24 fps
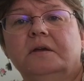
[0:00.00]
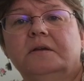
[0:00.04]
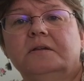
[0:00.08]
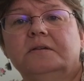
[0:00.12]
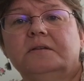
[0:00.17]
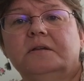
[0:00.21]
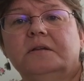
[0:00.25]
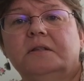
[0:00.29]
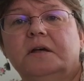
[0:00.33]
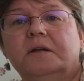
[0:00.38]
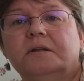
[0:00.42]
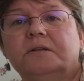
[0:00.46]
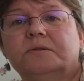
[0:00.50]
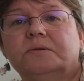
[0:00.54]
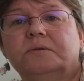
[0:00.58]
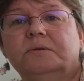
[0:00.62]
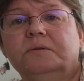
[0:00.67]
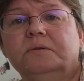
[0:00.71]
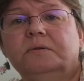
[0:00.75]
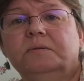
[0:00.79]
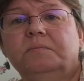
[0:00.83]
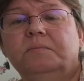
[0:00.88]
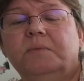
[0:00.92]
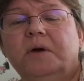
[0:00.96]
So that's
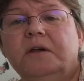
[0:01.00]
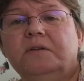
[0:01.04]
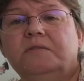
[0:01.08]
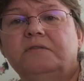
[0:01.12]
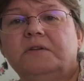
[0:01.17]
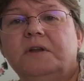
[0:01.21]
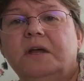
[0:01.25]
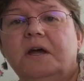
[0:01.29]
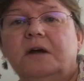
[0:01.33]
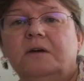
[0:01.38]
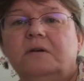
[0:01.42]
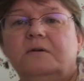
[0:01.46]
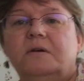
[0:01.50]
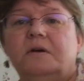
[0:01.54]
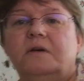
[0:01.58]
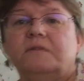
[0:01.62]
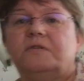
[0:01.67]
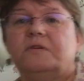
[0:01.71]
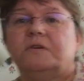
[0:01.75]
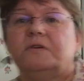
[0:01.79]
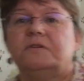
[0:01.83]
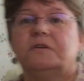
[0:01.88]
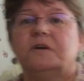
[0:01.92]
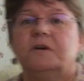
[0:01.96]
all. Bye for now.
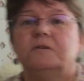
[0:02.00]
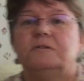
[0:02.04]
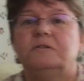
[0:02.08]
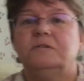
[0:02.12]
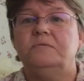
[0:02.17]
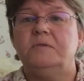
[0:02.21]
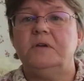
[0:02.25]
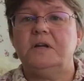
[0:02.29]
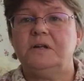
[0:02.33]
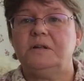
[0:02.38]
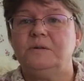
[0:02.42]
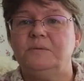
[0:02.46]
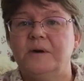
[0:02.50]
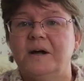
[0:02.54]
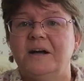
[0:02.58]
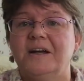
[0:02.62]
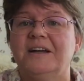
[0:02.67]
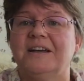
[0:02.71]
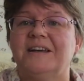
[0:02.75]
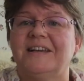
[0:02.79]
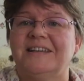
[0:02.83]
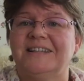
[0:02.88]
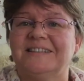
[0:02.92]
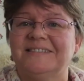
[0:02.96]
I've got to go to real
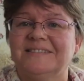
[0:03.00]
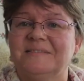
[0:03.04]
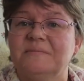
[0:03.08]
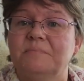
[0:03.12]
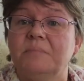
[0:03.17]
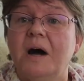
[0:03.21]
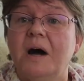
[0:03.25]
work.